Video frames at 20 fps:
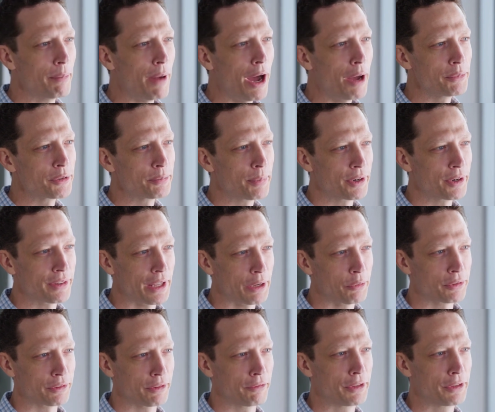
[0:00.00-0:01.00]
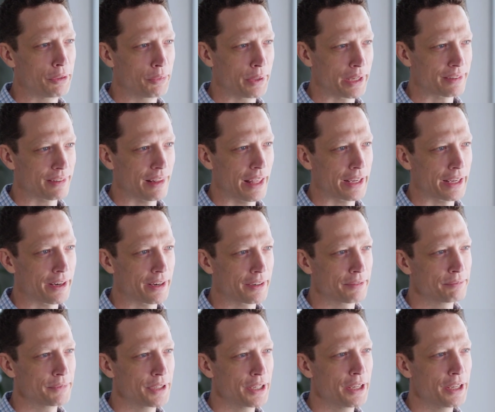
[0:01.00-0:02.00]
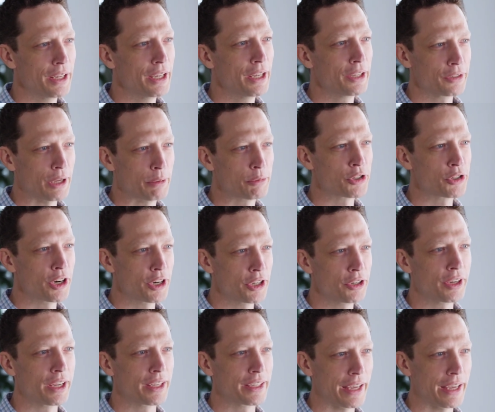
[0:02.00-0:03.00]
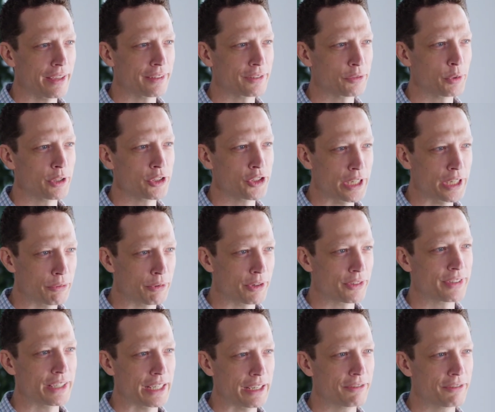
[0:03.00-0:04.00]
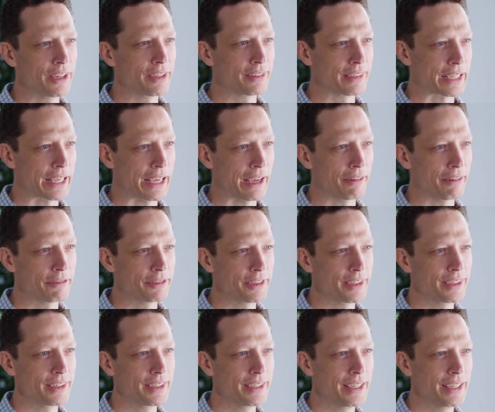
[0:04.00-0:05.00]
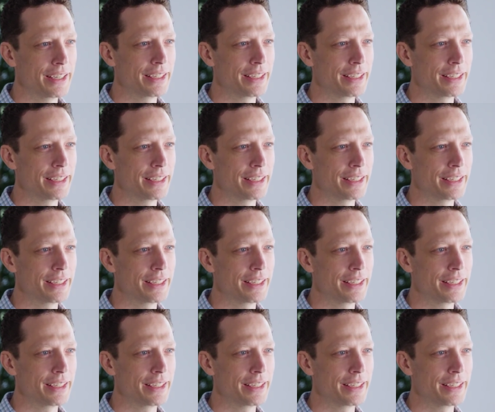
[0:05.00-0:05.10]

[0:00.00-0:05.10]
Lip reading: My mom's birthday was a few weeks later, so I'm sure you can guess what she received as a gift.